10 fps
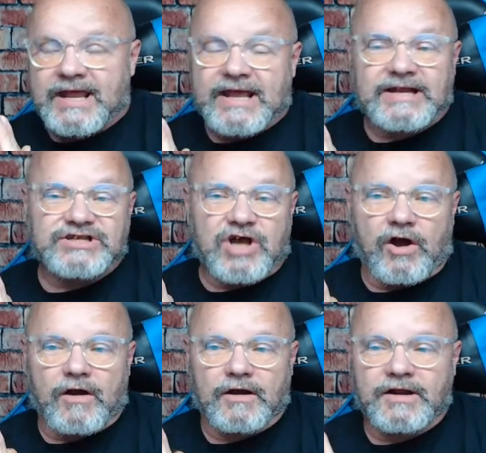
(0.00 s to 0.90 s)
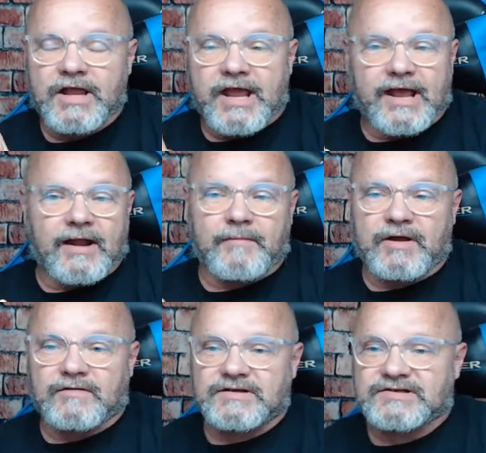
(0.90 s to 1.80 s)
And it's hard. And I'm
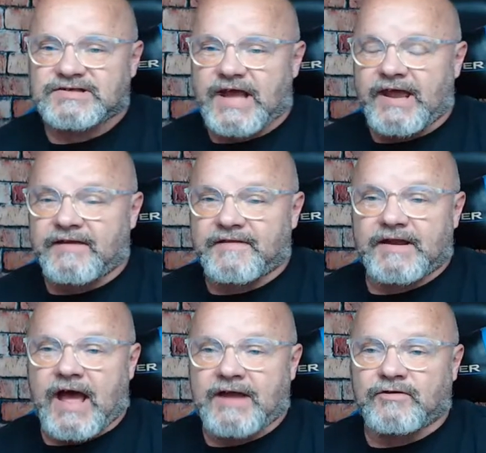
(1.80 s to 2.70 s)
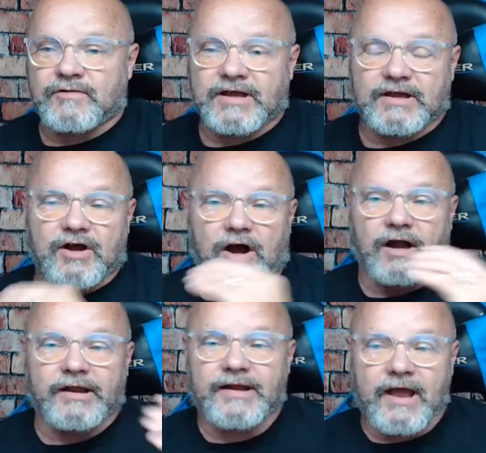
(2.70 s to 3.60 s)
not going to say that I don't get
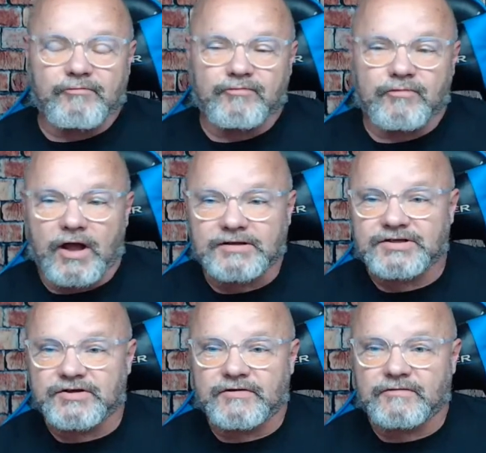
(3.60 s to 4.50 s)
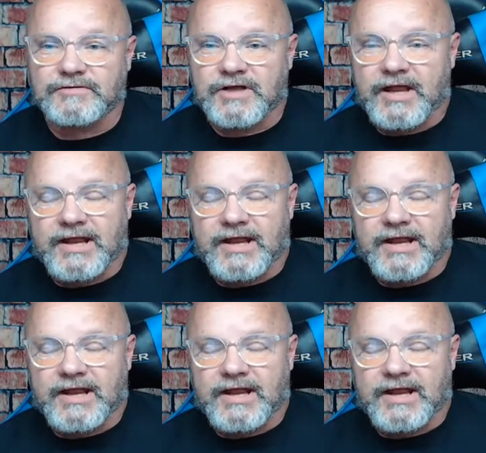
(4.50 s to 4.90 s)
caught in that rut too.